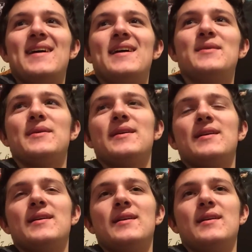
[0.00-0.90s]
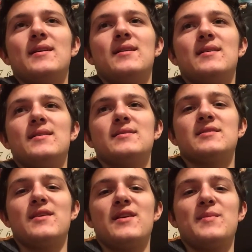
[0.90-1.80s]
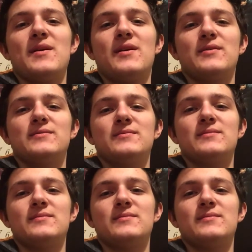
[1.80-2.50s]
Anyway, sorry about